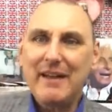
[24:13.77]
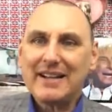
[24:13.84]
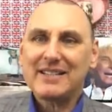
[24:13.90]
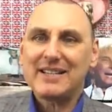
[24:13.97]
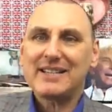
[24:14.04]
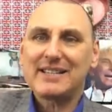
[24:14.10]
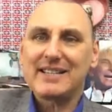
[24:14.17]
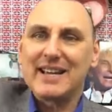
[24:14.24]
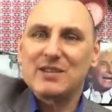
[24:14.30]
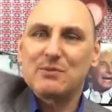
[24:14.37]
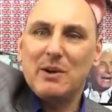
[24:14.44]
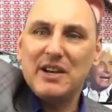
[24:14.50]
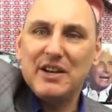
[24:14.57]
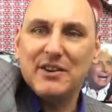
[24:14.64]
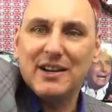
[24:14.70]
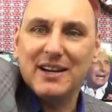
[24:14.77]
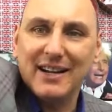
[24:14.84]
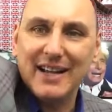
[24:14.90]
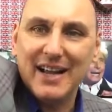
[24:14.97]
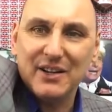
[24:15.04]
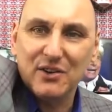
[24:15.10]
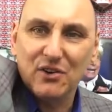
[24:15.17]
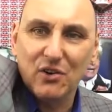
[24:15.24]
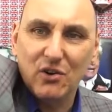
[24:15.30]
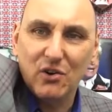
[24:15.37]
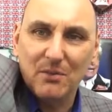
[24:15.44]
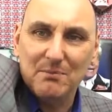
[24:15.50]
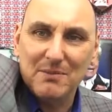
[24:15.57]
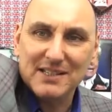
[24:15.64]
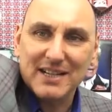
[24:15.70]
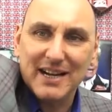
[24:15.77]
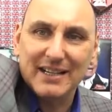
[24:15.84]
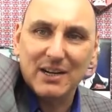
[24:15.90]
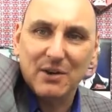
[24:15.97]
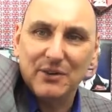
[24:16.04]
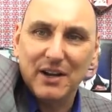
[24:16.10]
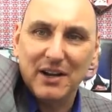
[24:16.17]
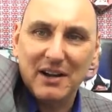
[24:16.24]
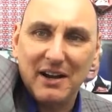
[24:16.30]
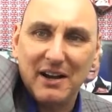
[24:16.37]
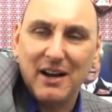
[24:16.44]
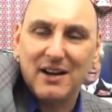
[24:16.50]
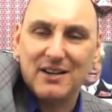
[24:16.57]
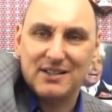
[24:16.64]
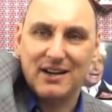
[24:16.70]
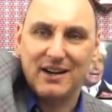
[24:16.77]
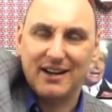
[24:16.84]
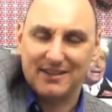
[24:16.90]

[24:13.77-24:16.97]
Vectis says, when are you going to get your Mercedes? Oh, yeah. I asked.